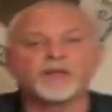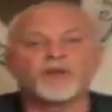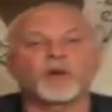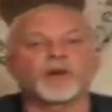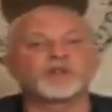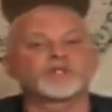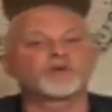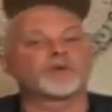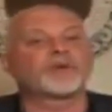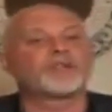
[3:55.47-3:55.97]

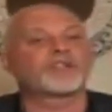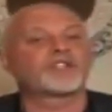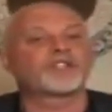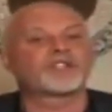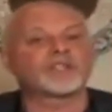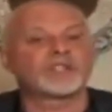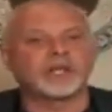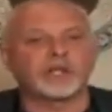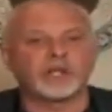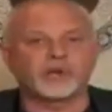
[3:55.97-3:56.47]
they're also a
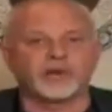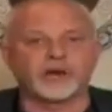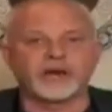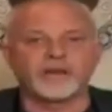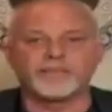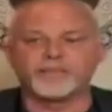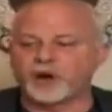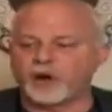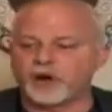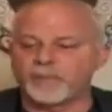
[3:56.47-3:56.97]

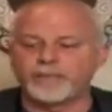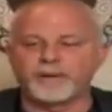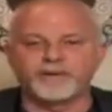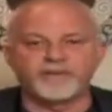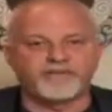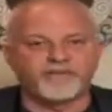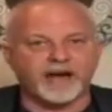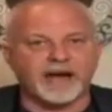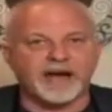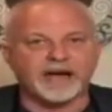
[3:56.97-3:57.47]
distillery,
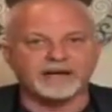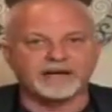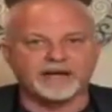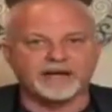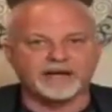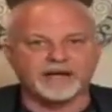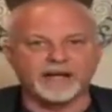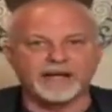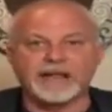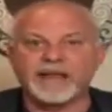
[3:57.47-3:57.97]
bourbon,
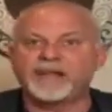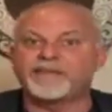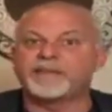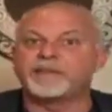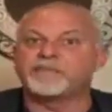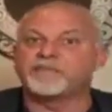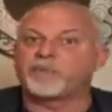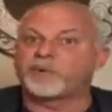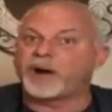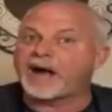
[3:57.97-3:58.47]
vodka,
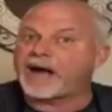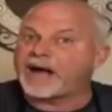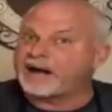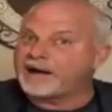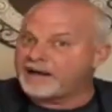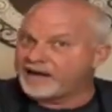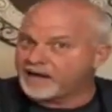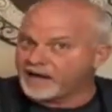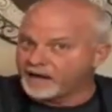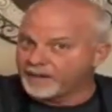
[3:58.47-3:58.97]
even
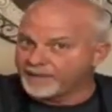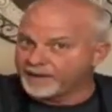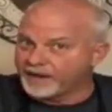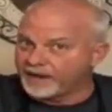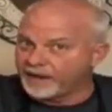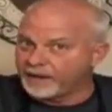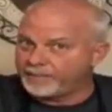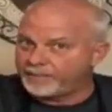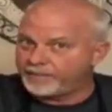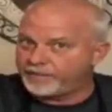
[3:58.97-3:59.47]
brandy coming
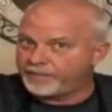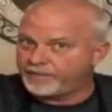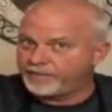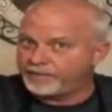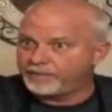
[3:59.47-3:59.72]
up.